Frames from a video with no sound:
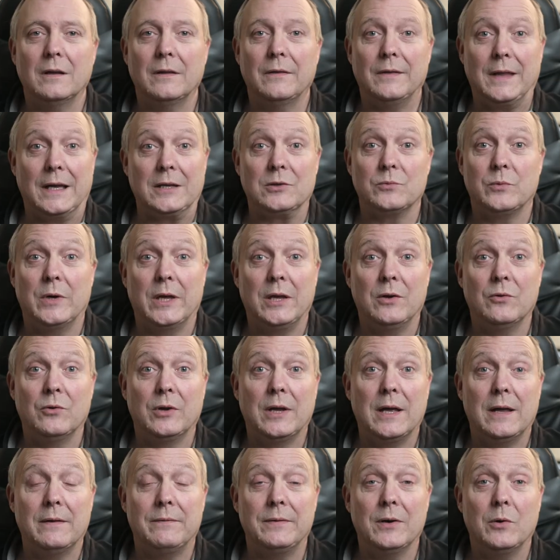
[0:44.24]
that's where you're going
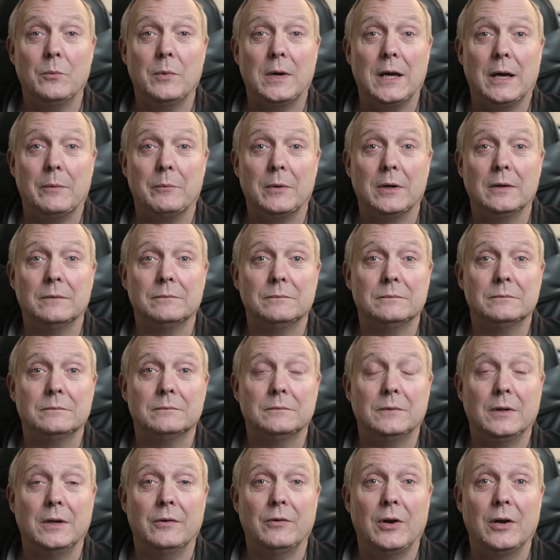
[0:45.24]
to get a film camera.
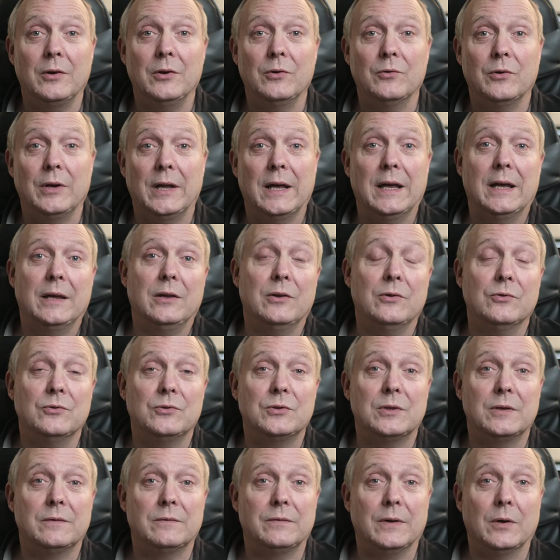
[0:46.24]
You're only going to get a
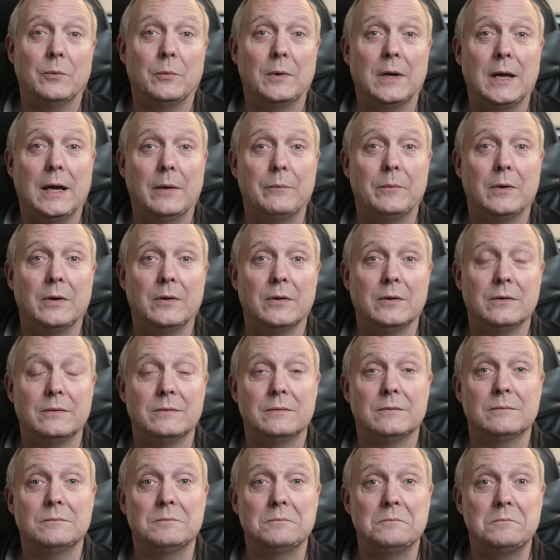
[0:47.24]
used film camera.
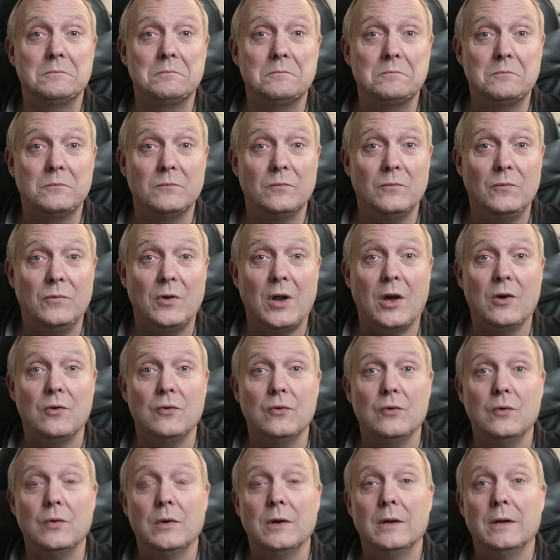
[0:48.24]
There's
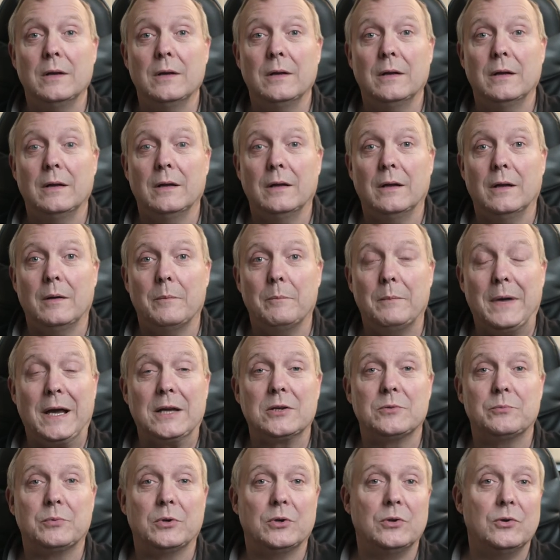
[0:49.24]
no
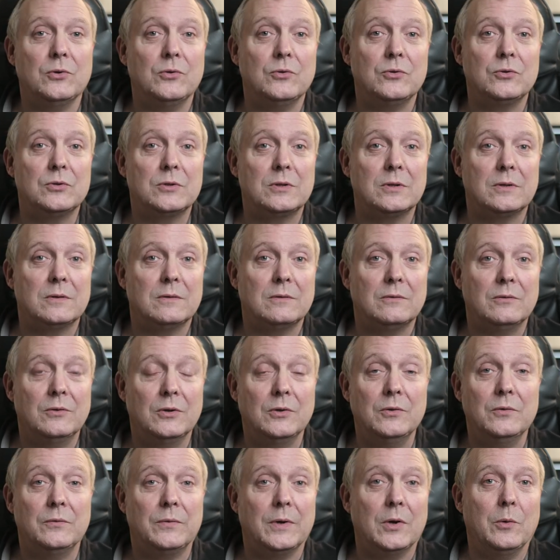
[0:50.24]
mass-produced
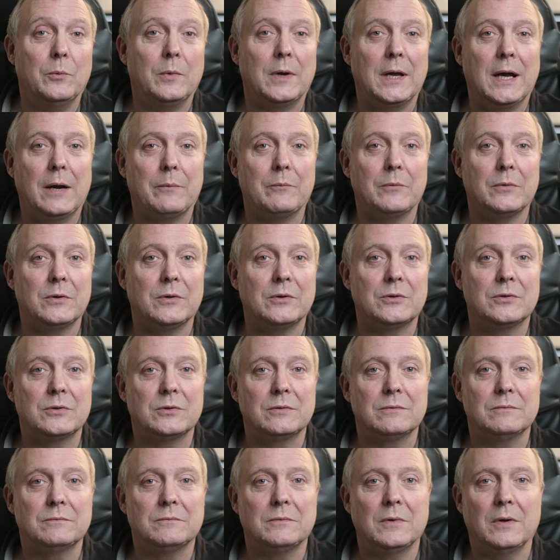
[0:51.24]
new film cameras
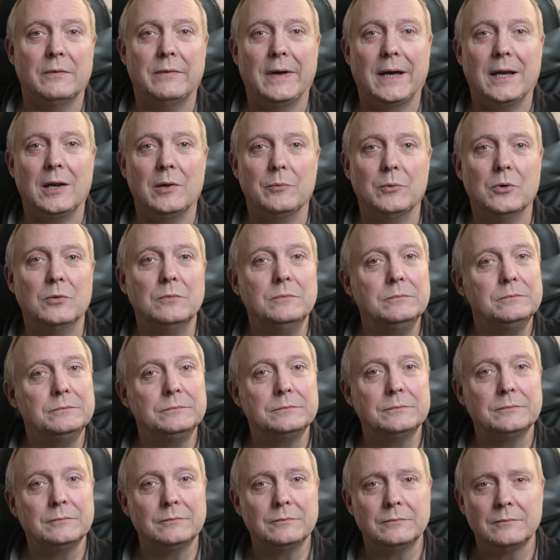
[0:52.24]
available.
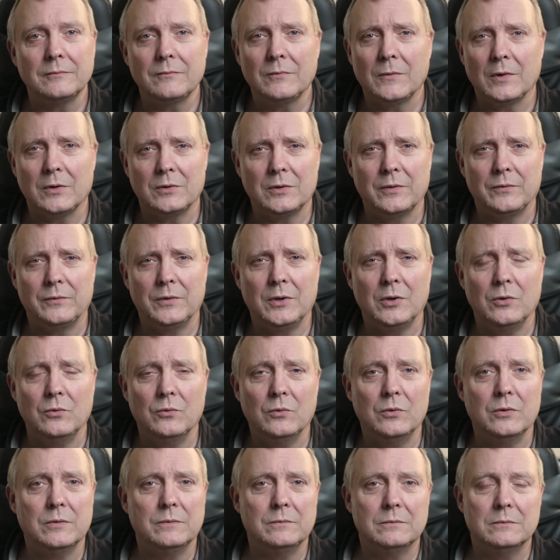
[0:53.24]
There's a
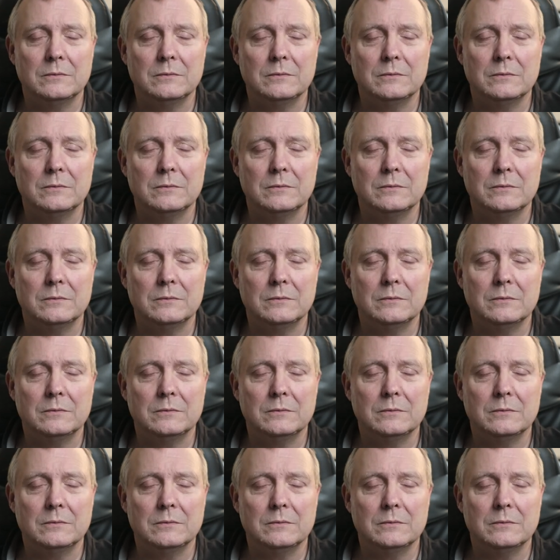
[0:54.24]
few